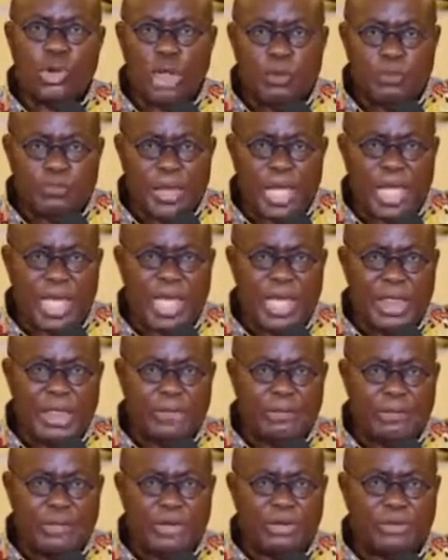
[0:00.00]
will not pay
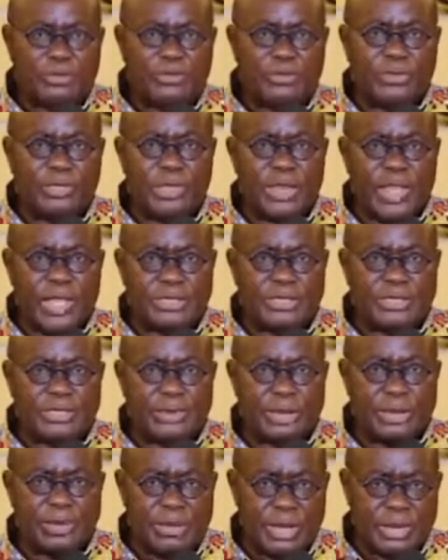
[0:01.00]
any bill for the
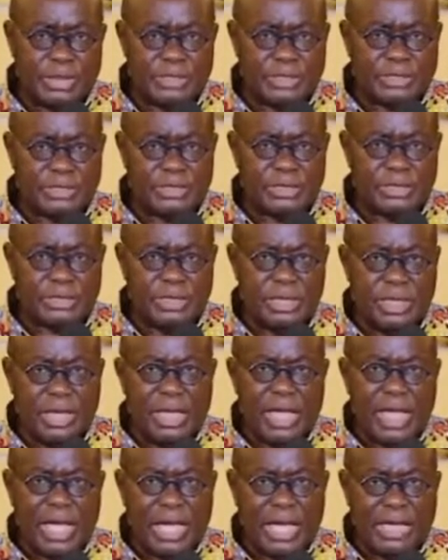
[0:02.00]
next 3 months,
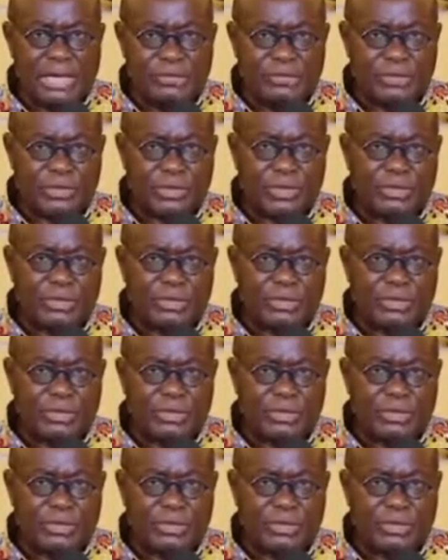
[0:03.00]
i.e.